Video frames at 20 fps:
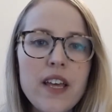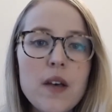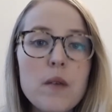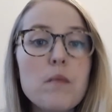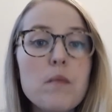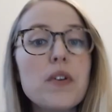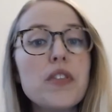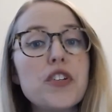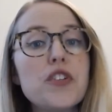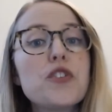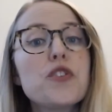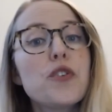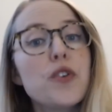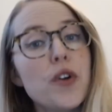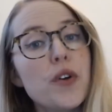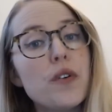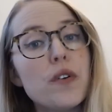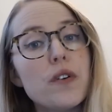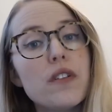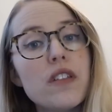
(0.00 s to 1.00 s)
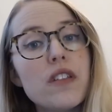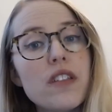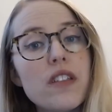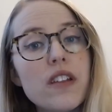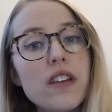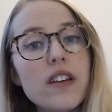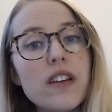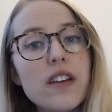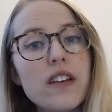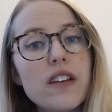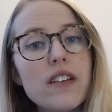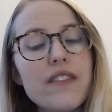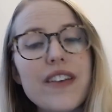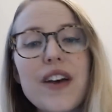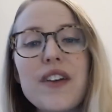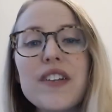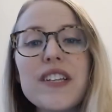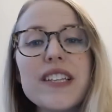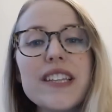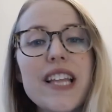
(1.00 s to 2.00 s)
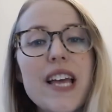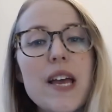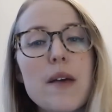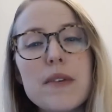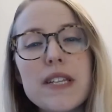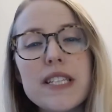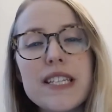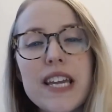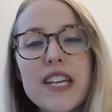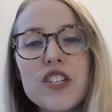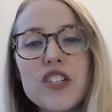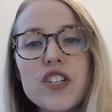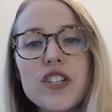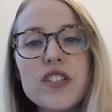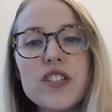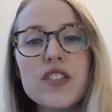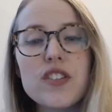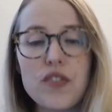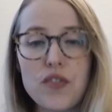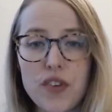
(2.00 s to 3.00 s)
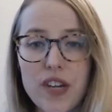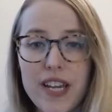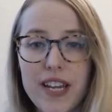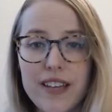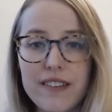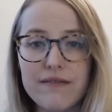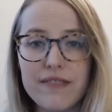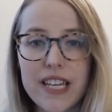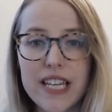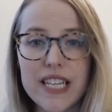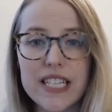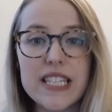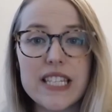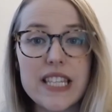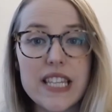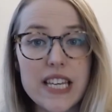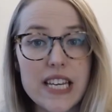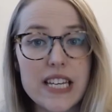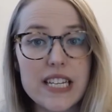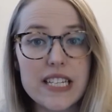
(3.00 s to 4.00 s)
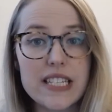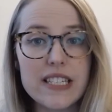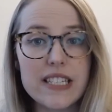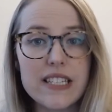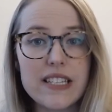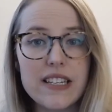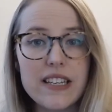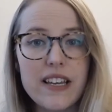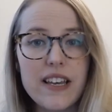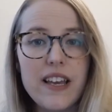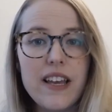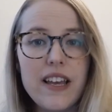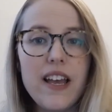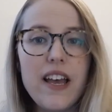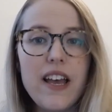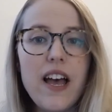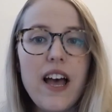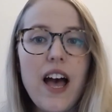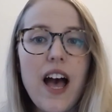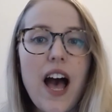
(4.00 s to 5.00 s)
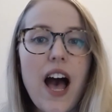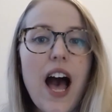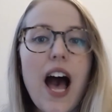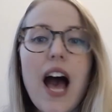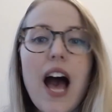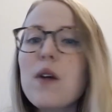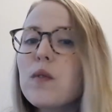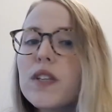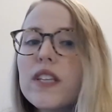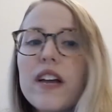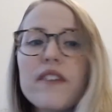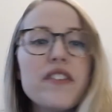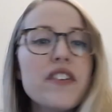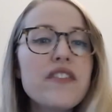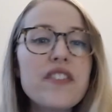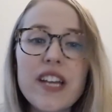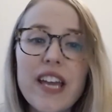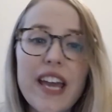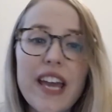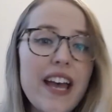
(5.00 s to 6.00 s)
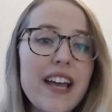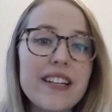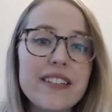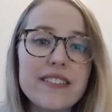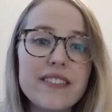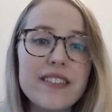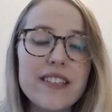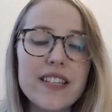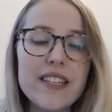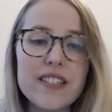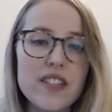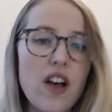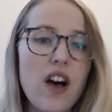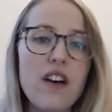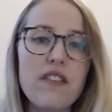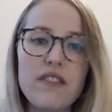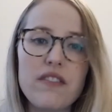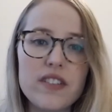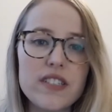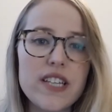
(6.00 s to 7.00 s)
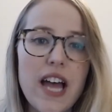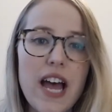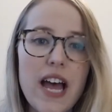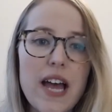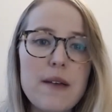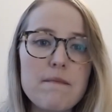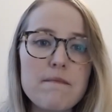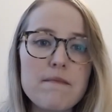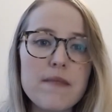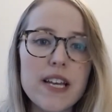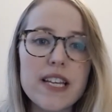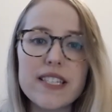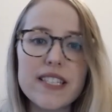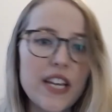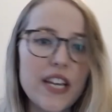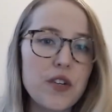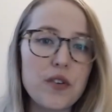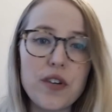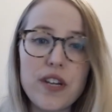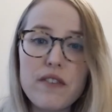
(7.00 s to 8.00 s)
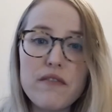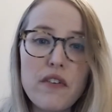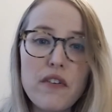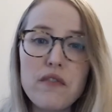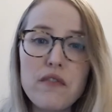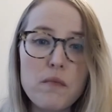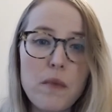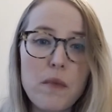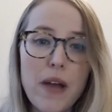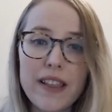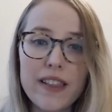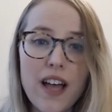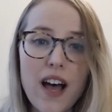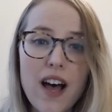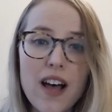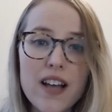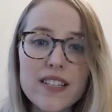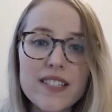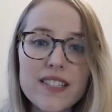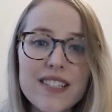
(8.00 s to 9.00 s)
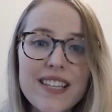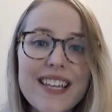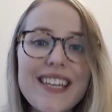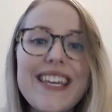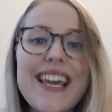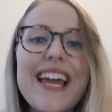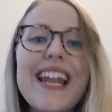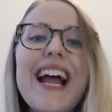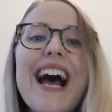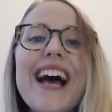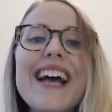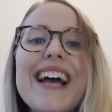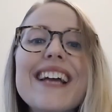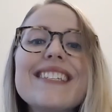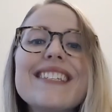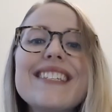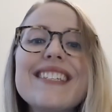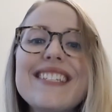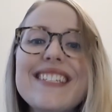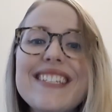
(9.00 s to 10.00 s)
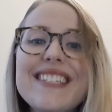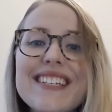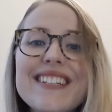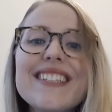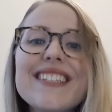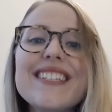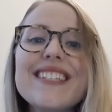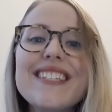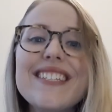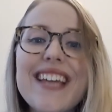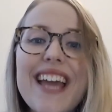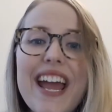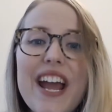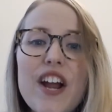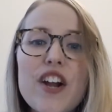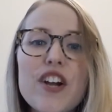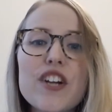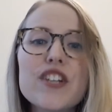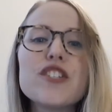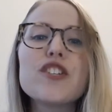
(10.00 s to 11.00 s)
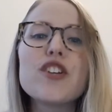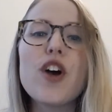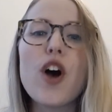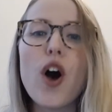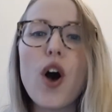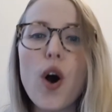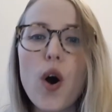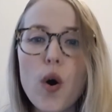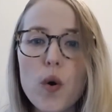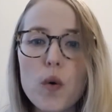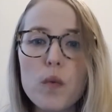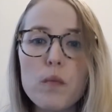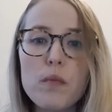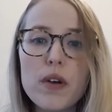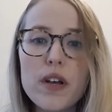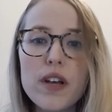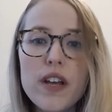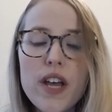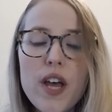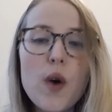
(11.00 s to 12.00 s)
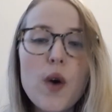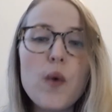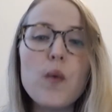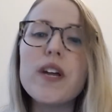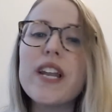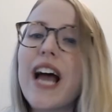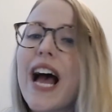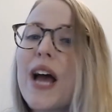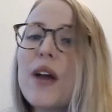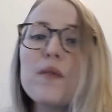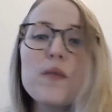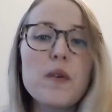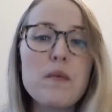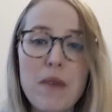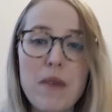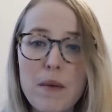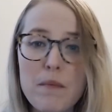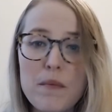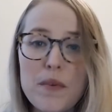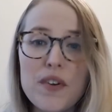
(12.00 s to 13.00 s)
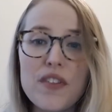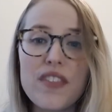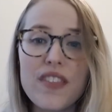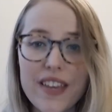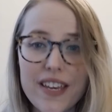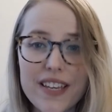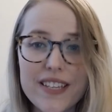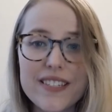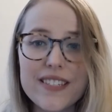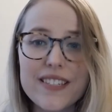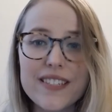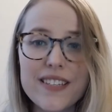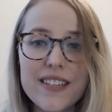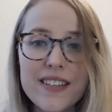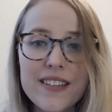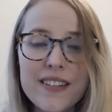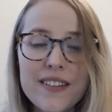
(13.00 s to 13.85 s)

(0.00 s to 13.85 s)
But the truth, found in Lamentations 3, is this: "I will never forget this awful time as I grieve over my loss, yet I still dare to hope when I remember this.